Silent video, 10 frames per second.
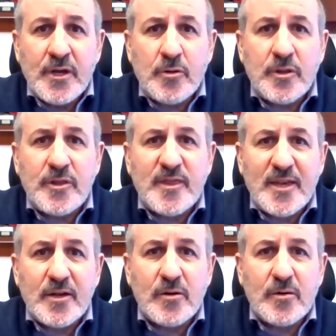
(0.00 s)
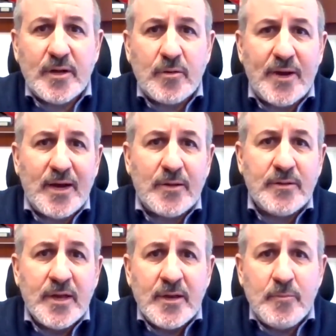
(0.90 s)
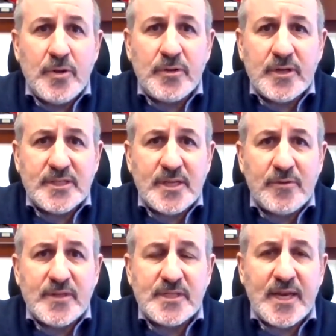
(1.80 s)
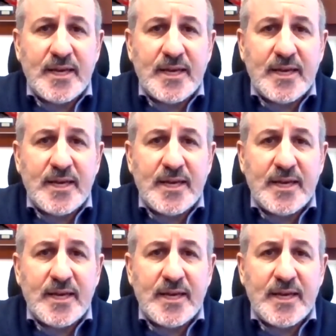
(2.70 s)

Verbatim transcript: you know the theory around building some of these